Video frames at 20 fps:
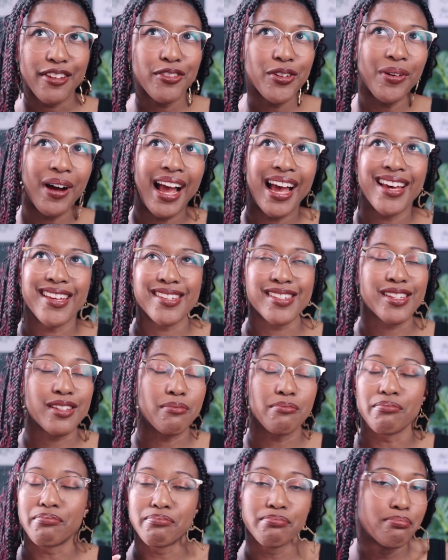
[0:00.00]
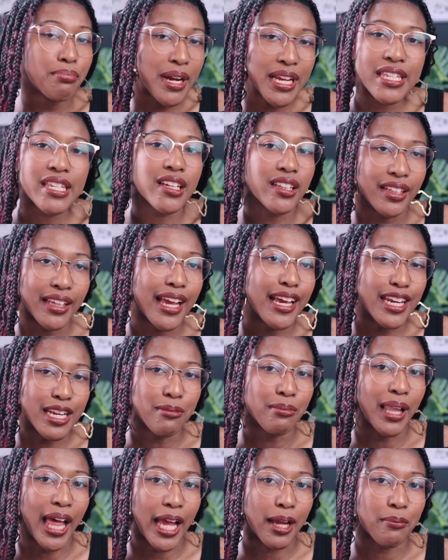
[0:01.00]
you ask basically any
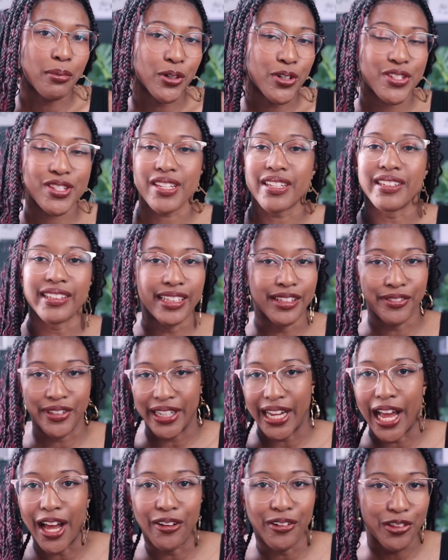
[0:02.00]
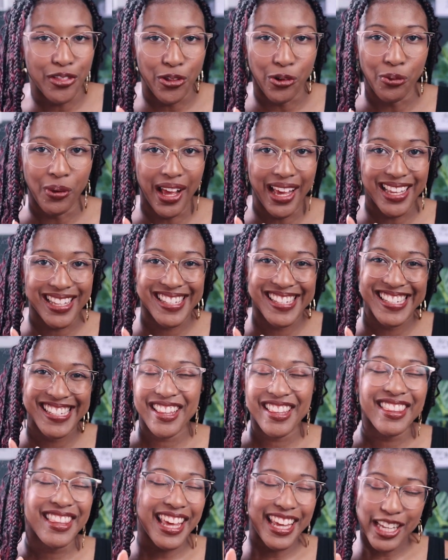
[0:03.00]
Black person living out in the West,
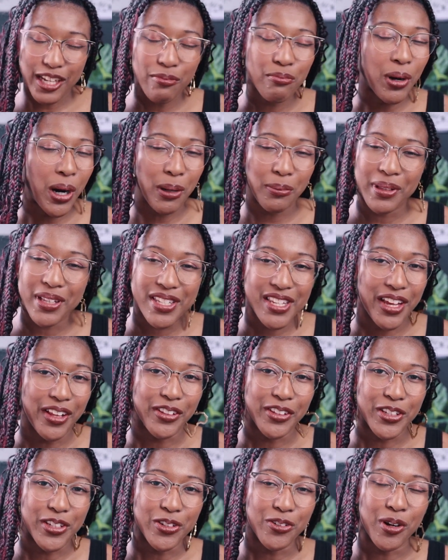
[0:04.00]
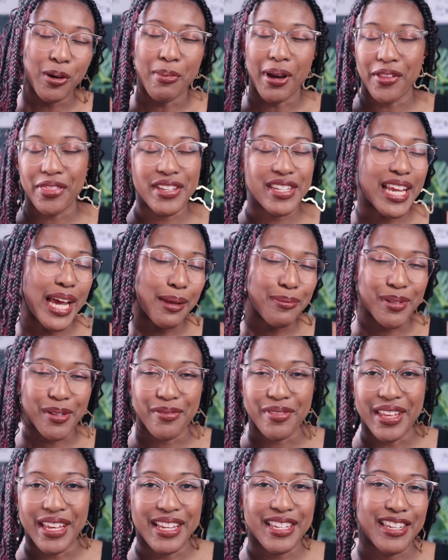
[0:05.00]
they can probably tell you about the types of
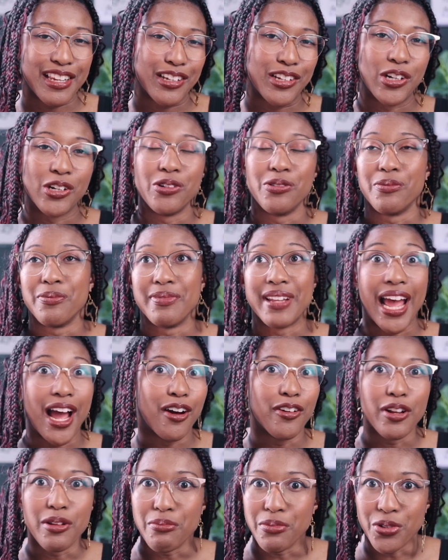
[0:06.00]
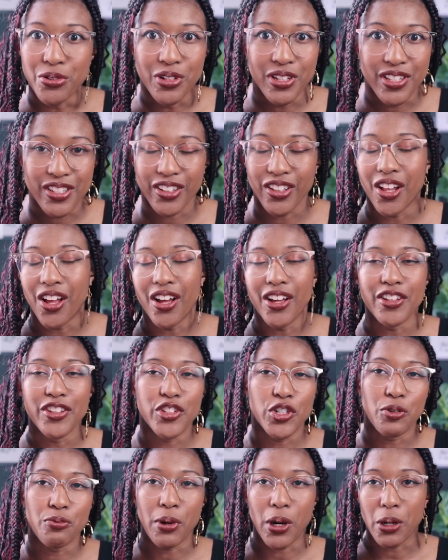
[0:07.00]
things that go down in beauty salons
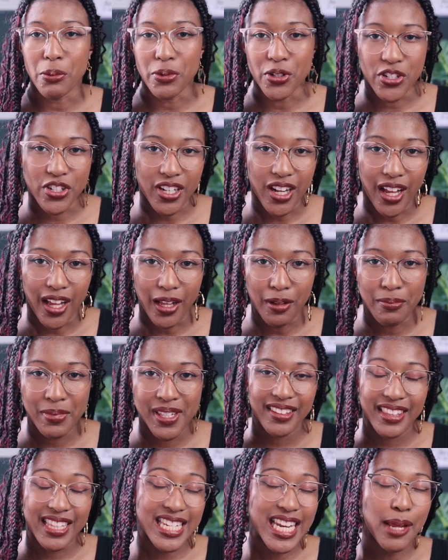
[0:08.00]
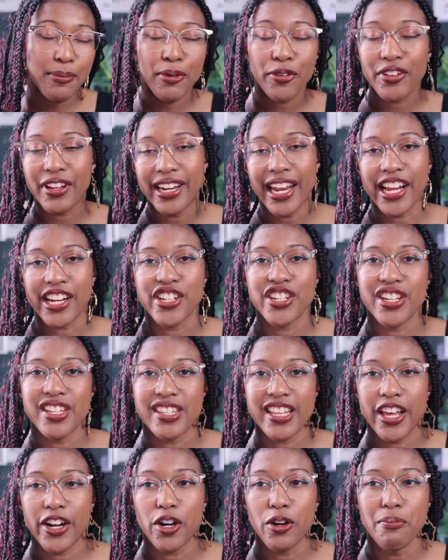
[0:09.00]
or barbershops, the type of connections
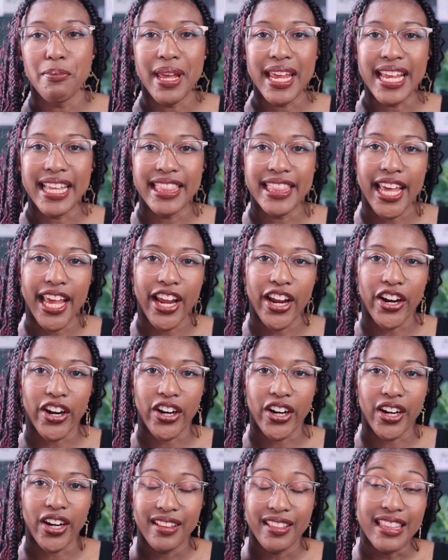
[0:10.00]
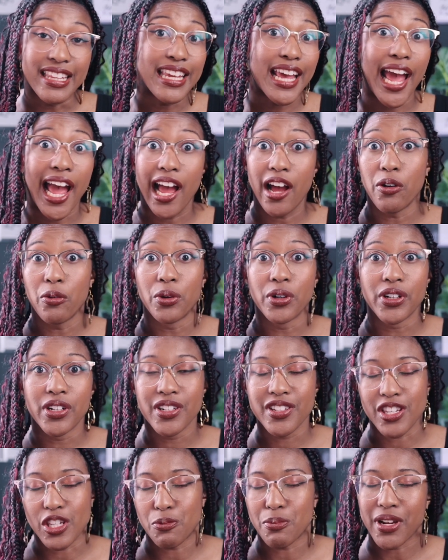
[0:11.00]
that are made there, the
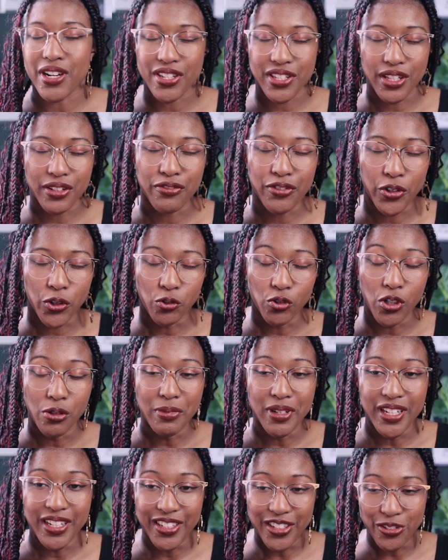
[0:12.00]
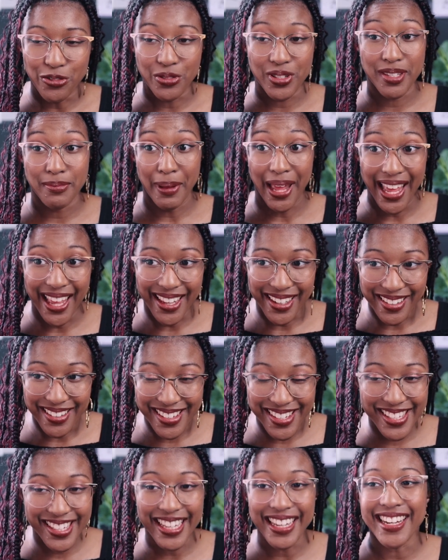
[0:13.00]
hours, especially if you're a woman, you spend
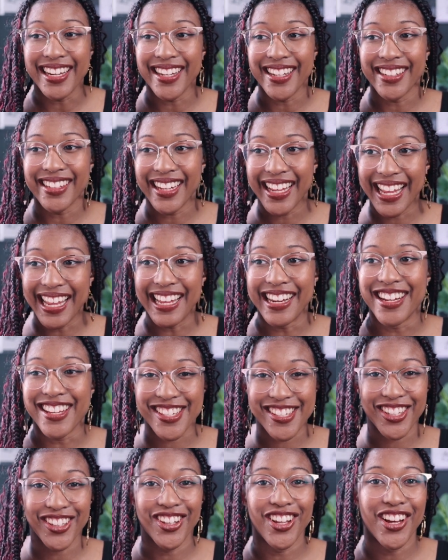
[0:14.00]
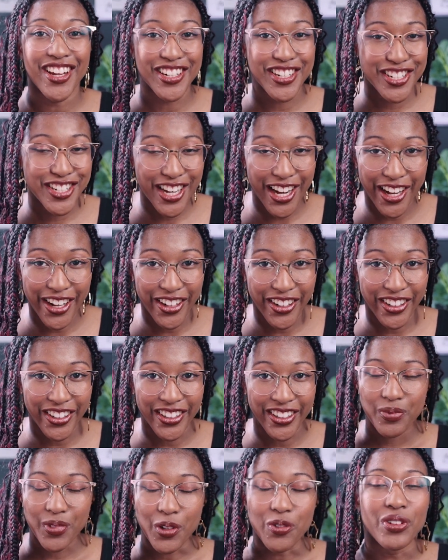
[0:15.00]
sitting in a salon
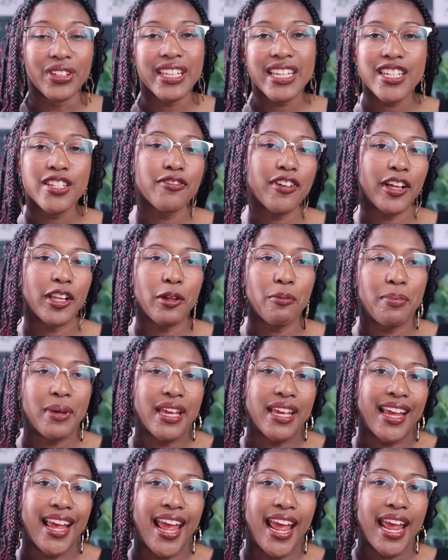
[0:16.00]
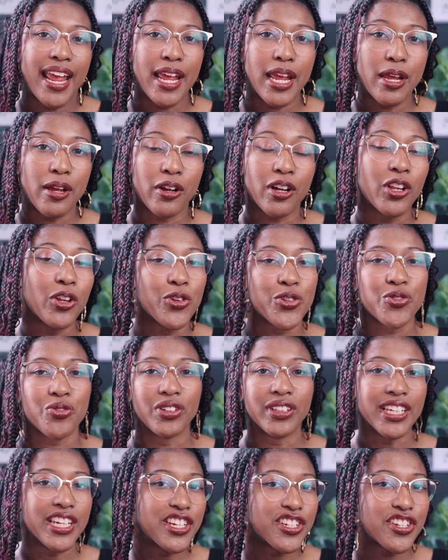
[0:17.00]
chair, really developing a close
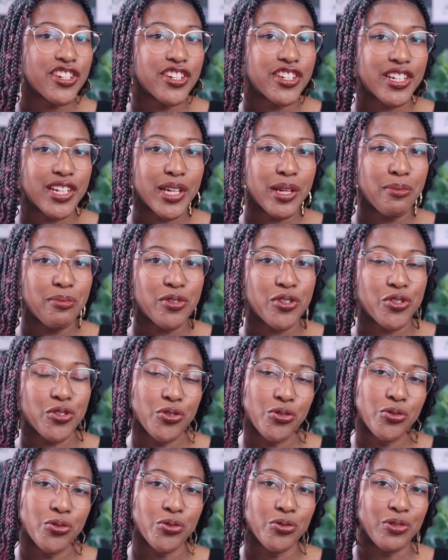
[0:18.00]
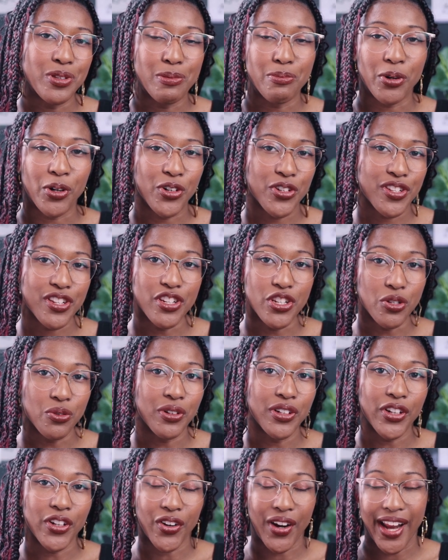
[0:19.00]
relationship to the person
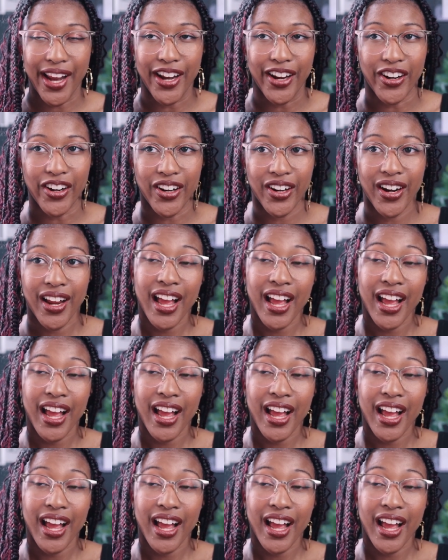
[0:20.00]
doing your hair.